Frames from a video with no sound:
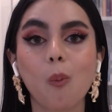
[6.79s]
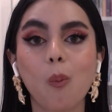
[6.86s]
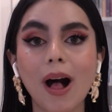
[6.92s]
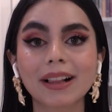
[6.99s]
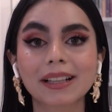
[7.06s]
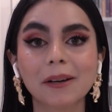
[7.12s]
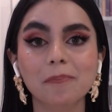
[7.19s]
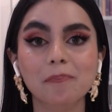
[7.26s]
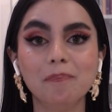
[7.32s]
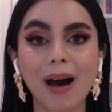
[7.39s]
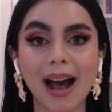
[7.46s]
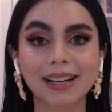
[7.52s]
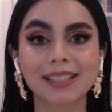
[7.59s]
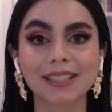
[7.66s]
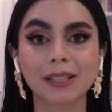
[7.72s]
Welcome
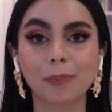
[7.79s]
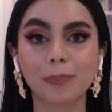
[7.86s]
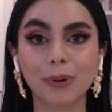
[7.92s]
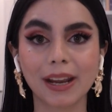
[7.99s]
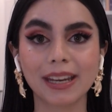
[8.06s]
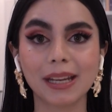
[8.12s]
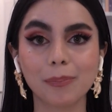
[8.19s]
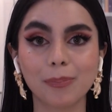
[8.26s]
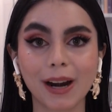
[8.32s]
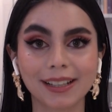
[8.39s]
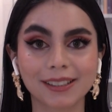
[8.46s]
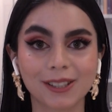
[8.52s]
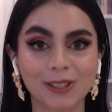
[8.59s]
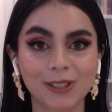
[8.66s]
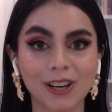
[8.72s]
back to the Brainy
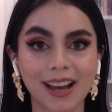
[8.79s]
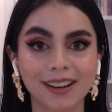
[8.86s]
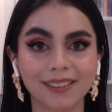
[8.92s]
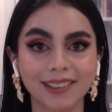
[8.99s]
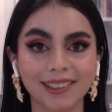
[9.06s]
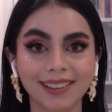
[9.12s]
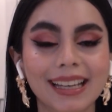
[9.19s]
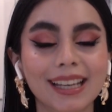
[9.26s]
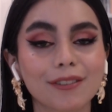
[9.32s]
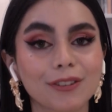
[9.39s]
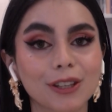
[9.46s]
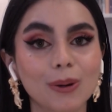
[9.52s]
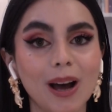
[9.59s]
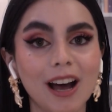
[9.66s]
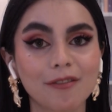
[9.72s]
Brats channel. If
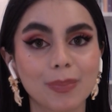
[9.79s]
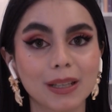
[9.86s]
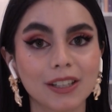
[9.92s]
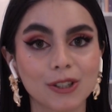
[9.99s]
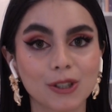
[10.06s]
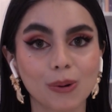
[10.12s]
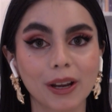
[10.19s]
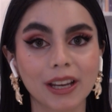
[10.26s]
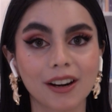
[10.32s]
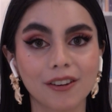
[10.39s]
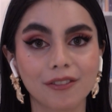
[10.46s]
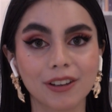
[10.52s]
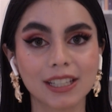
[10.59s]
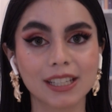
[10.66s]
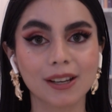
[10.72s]
you have been enjoying
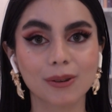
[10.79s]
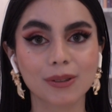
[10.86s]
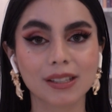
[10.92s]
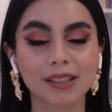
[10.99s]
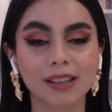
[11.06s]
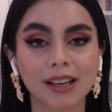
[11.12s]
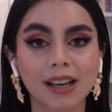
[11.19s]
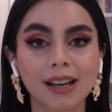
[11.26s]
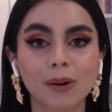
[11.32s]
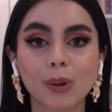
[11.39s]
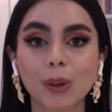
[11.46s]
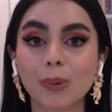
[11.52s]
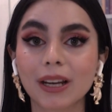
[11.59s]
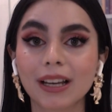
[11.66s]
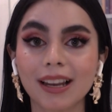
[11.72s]
our videos,
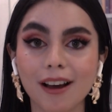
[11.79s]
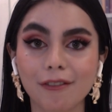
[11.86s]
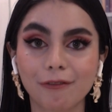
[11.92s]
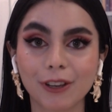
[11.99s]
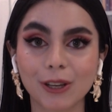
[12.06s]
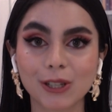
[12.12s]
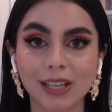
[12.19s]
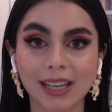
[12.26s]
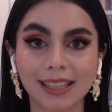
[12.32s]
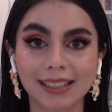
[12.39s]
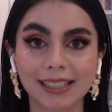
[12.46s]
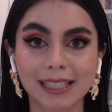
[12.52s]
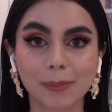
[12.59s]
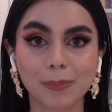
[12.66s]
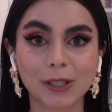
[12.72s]
we would love for you to hit
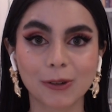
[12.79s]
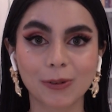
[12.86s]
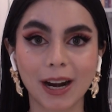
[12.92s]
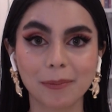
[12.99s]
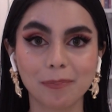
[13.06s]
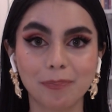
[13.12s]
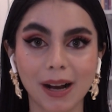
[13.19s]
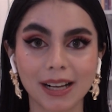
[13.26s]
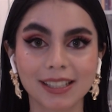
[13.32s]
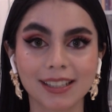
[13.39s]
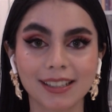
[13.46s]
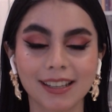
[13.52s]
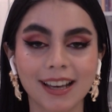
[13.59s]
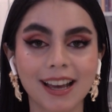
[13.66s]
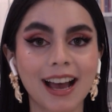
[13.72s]
the subscribe
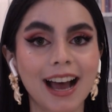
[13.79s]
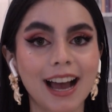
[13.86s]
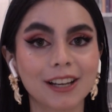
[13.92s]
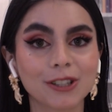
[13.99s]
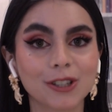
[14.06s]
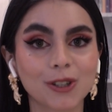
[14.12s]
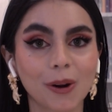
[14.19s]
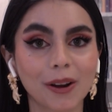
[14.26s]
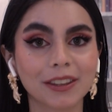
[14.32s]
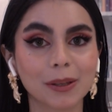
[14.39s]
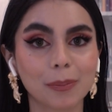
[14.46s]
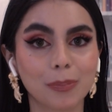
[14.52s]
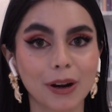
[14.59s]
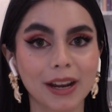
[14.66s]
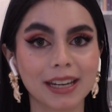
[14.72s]
button and join
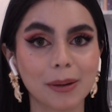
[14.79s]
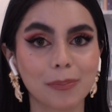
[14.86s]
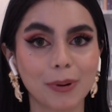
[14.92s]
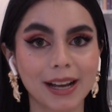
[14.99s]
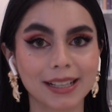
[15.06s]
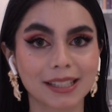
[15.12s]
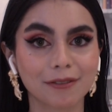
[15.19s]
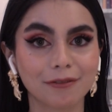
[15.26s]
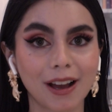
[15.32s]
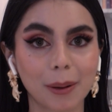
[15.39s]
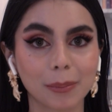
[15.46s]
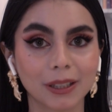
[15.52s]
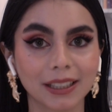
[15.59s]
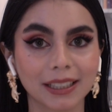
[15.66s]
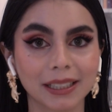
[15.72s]
the Brainy Brats
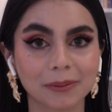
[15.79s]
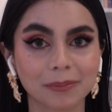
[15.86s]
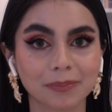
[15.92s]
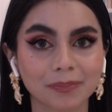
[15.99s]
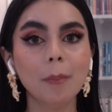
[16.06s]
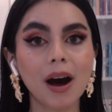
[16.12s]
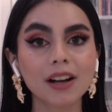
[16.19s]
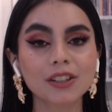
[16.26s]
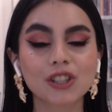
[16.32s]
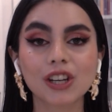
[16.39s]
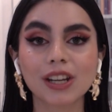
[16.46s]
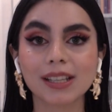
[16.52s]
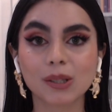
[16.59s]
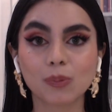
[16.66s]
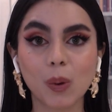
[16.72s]
family. March
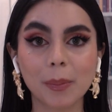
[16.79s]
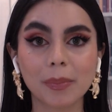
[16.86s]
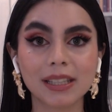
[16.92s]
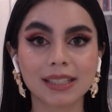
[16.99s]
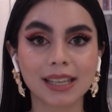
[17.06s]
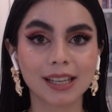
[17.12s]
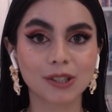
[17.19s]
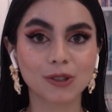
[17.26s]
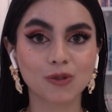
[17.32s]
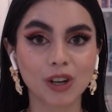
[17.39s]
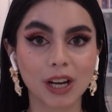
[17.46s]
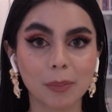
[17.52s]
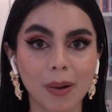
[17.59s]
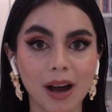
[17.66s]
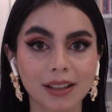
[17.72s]
is Women's
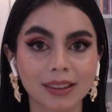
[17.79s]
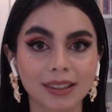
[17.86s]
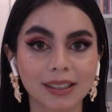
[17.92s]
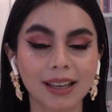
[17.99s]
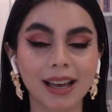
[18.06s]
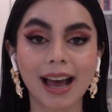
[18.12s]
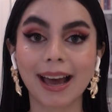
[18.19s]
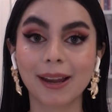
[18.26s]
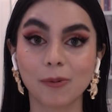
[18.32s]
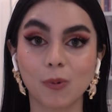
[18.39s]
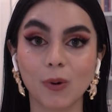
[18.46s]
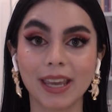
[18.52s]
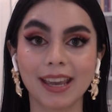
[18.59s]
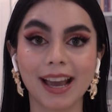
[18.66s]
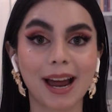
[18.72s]
History Month,
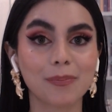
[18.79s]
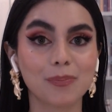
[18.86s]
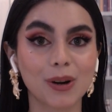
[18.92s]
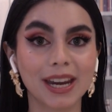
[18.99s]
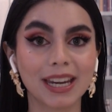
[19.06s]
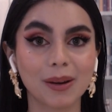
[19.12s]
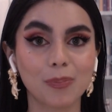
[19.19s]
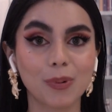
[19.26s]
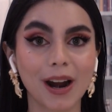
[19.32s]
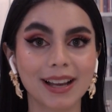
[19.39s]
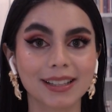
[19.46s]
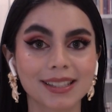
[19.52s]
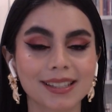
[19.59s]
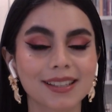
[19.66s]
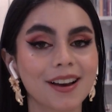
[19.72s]
and we at Brainy
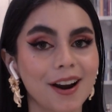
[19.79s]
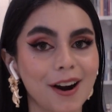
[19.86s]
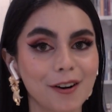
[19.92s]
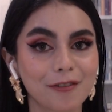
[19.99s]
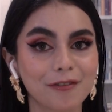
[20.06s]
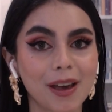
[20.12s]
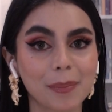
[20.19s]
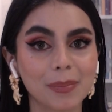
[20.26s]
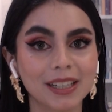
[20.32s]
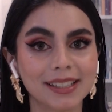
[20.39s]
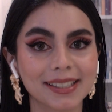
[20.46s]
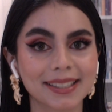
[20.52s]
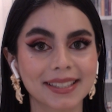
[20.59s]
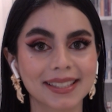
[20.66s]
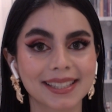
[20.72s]
Brats are
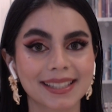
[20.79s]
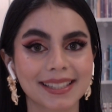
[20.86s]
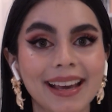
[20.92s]
feminists.